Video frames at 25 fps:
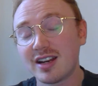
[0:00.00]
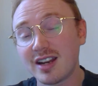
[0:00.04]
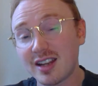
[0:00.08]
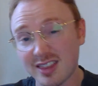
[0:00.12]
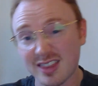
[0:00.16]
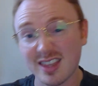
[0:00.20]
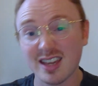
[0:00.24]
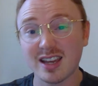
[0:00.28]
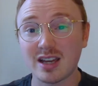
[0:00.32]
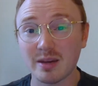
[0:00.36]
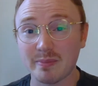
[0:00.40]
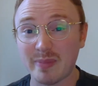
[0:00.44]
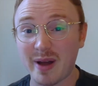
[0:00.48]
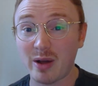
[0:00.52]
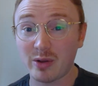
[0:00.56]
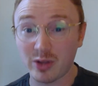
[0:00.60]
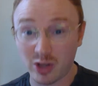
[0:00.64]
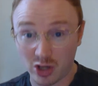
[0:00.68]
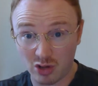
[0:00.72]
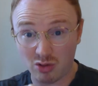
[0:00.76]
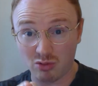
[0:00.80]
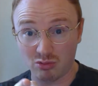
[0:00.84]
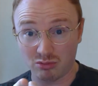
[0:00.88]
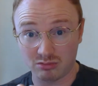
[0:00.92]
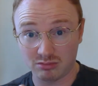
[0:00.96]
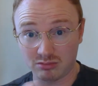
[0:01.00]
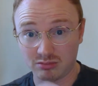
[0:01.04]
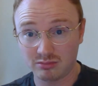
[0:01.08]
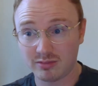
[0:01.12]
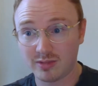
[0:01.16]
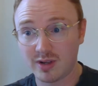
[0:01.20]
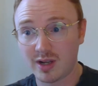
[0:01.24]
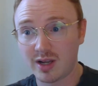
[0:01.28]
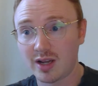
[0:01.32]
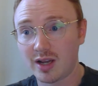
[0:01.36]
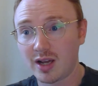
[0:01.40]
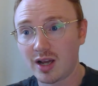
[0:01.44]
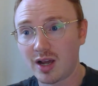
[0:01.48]
to think about you.
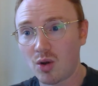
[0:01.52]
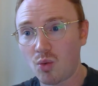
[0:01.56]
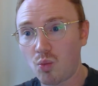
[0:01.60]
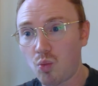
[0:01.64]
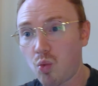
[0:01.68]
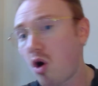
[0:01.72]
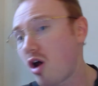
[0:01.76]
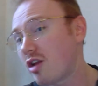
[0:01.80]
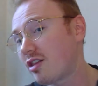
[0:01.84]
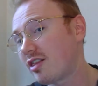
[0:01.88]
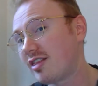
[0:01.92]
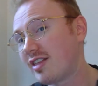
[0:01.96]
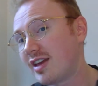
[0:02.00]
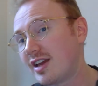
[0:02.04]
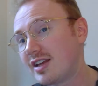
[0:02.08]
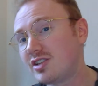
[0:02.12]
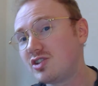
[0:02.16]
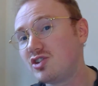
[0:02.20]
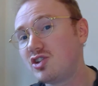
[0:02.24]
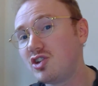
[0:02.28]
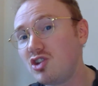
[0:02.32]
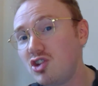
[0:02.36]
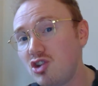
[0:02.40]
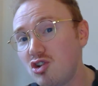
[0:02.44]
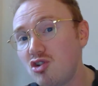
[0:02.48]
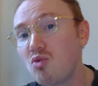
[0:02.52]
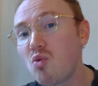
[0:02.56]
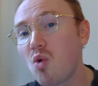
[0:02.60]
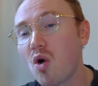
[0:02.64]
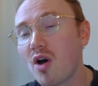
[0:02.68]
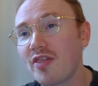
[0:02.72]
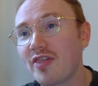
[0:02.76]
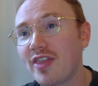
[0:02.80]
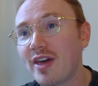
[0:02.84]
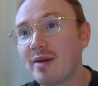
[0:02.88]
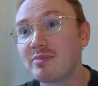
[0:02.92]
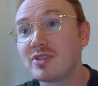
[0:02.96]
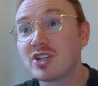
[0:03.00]
What things do you
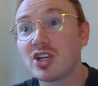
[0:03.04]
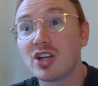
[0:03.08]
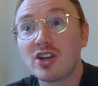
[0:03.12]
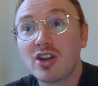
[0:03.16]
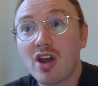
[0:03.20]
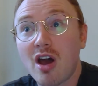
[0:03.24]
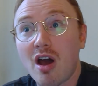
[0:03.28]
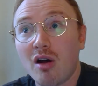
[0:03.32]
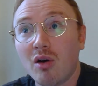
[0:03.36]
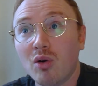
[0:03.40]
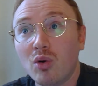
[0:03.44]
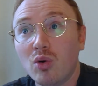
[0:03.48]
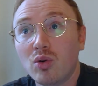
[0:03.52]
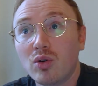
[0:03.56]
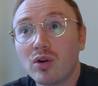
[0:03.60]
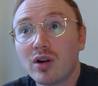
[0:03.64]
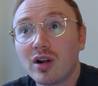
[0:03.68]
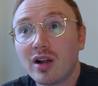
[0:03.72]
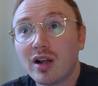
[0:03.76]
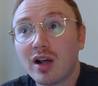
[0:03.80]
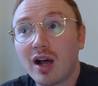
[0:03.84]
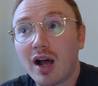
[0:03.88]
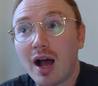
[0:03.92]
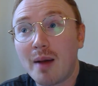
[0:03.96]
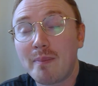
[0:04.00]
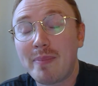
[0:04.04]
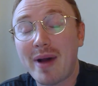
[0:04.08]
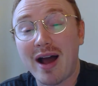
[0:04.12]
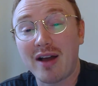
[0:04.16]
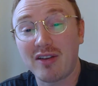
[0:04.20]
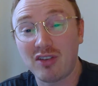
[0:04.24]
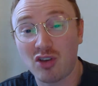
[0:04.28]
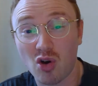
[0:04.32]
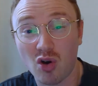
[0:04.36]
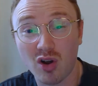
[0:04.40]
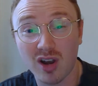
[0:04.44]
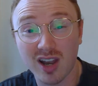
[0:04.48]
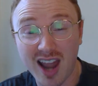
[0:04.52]
want them to know about
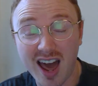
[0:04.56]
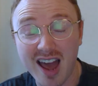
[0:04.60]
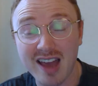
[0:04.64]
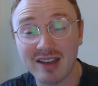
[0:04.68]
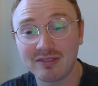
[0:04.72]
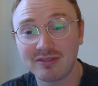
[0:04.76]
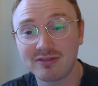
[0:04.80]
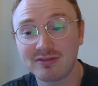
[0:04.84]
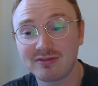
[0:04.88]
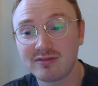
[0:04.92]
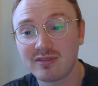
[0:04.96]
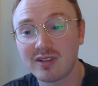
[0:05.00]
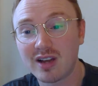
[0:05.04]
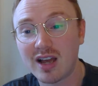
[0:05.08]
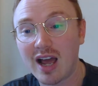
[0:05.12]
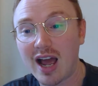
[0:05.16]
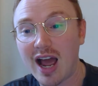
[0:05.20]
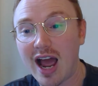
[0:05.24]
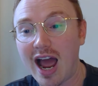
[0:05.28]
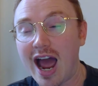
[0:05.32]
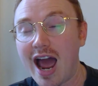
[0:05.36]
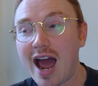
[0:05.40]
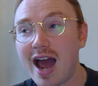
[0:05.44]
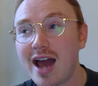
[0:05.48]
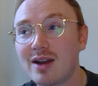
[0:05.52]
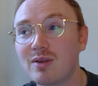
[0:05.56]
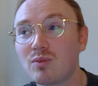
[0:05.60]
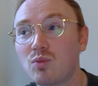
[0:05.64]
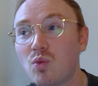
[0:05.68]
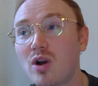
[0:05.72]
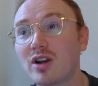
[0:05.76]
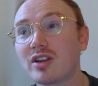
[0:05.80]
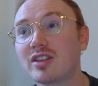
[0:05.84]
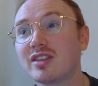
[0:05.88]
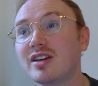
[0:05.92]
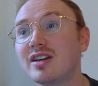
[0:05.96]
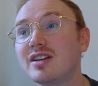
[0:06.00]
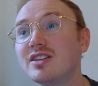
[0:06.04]
your life? And
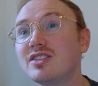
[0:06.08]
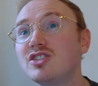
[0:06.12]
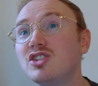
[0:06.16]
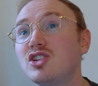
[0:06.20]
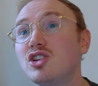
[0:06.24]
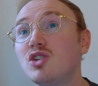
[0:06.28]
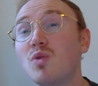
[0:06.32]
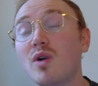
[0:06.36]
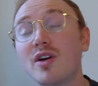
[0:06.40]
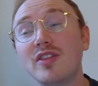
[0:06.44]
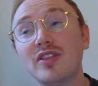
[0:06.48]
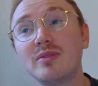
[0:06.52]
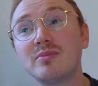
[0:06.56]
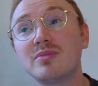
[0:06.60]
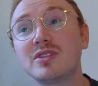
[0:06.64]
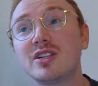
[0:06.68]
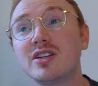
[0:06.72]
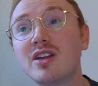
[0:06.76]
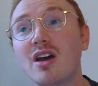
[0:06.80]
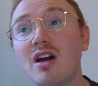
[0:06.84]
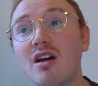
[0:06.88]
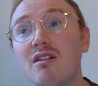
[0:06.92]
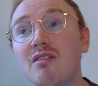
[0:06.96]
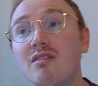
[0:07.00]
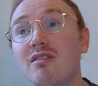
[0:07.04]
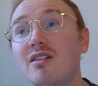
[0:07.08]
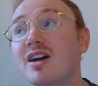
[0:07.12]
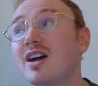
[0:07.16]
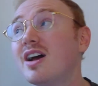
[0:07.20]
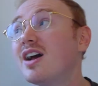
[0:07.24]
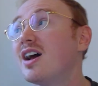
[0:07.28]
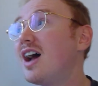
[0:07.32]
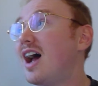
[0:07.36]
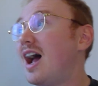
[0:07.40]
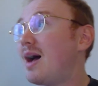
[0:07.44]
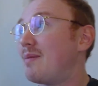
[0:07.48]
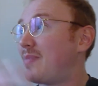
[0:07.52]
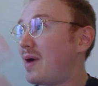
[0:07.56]
what things do you want them to know
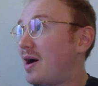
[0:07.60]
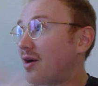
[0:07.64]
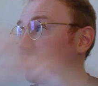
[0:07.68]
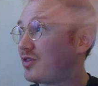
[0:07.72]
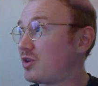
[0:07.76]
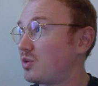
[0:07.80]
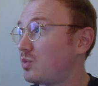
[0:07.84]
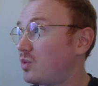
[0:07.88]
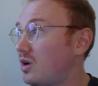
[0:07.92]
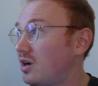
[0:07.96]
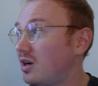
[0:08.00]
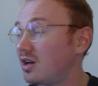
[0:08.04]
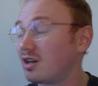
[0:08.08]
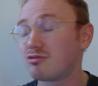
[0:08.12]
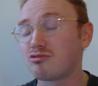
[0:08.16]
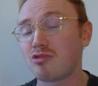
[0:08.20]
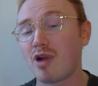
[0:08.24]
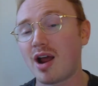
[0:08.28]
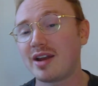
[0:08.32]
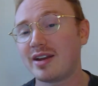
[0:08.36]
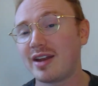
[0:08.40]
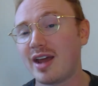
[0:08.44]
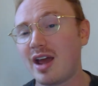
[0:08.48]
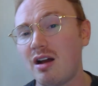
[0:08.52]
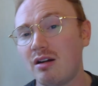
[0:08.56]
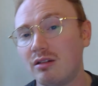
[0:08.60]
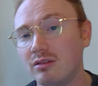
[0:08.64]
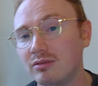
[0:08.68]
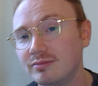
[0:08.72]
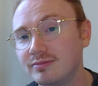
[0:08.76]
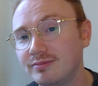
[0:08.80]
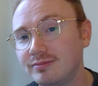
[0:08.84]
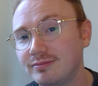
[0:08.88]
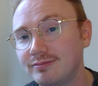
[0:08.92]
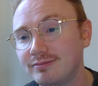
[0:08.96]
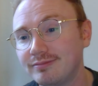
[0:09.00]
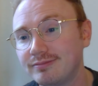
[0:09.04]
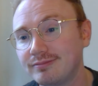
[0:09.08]
about the world right now?
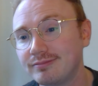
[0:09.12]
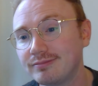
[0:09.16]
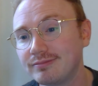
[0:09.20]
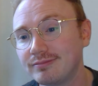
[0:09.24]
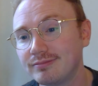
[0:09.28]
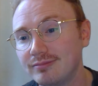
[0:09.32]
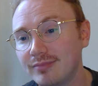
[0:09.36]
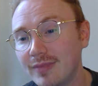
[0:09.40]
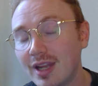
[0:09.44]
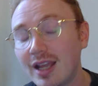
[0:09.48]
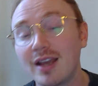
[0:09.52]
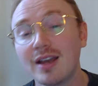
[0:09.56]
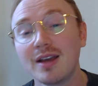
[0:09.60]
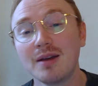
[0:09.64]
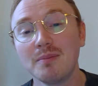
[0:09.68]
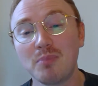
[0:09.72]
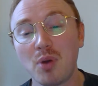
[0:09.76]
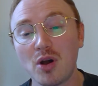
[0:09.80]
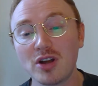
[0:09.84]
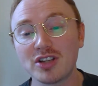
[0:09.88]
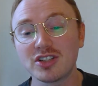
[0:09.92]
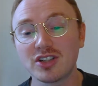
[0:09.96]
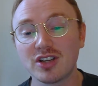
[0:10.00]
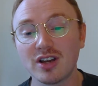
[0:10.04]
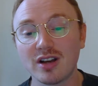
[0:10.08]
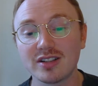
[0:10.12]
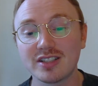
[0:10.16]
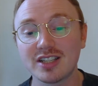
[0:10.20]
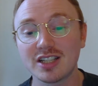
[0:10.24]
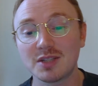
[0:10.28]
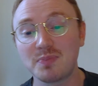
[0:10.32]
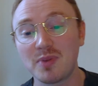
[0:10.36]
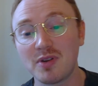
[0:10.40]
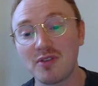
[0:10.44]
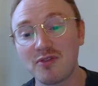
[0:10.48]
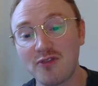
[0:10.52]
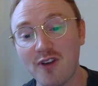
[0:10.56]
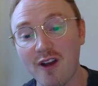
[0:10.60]
Boys and girls, it's
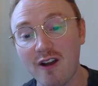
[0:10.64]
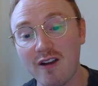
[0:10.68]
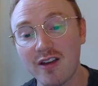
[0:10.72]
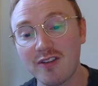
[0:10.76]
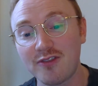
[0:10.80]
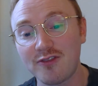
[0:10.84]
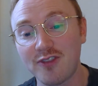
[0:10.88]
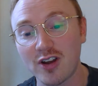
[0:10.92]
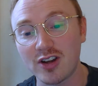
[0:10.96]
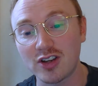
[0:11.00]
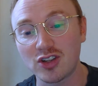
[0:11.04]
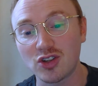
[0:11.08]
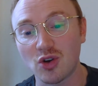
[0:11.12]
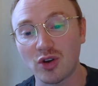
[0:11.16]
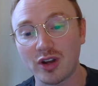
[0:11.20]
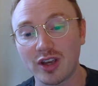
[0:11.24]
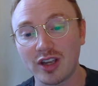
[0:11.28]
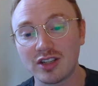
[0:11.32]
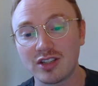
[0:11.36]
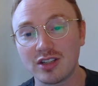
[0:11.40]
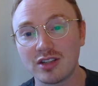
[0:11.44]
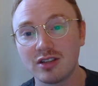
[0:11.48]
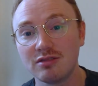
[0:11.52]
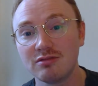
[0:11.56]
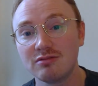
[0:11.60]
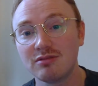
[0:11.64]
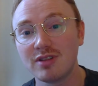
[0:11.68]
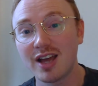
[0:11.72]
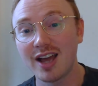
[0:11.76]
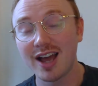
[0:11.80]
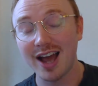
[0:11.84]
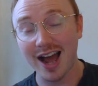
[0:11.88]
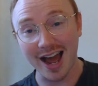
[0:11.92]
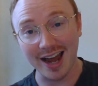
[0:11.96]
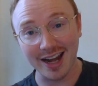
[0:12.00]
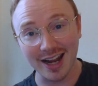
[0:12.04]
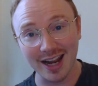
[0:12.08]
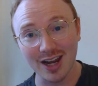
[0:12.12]
been very fun talking to you,
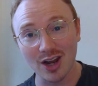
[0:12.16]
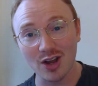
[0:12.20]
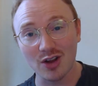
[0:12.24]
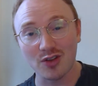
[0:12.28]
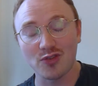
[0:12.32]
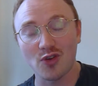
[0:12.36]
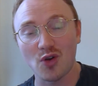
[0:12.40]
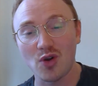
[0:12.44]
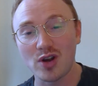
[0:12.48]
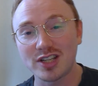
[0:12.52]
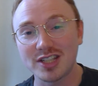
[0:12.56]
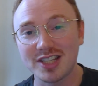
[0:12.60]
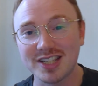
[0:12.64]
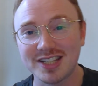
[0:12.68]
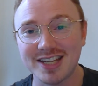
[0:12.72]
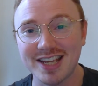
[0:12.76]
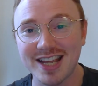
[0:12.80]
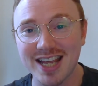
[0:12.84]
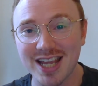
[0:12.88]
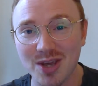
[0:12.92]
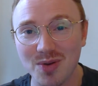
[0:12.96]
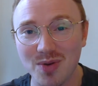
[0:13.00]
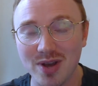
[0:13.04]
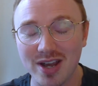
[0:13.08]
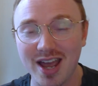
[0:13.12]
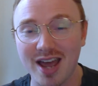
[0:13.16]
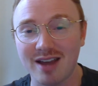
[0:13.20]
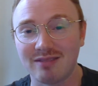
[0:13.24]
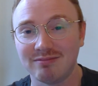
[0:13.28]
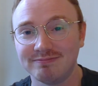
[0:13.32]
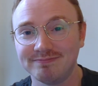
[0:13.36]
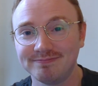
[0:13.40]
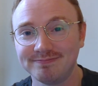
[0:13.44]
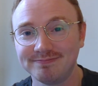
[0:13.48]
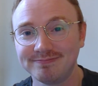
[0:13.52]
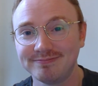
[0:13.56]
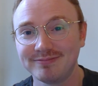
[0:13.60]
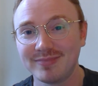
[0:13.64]
and I look forward to seeing you again.
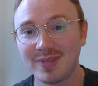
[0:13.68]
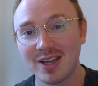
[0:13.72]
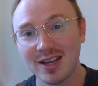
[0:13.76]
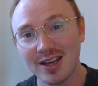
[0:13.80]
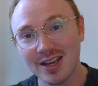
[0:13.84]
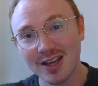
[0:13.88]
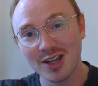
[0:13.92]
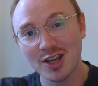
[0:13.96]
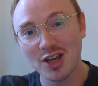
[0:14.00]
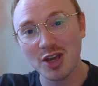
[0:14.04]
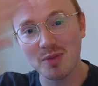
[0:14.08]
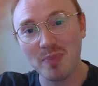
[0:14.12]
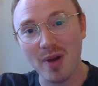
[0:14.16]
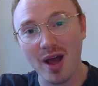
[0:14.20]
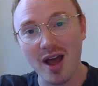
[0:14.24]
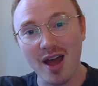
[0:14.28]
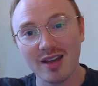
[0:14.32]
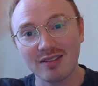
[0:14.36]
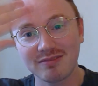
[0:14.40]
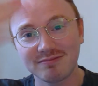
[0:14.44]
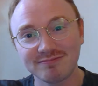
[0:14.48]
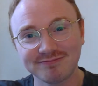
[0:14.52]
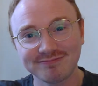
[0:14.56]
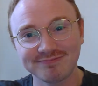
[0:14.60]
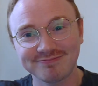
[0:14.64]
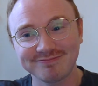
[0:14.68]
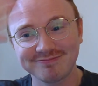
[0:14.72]
Goodbye.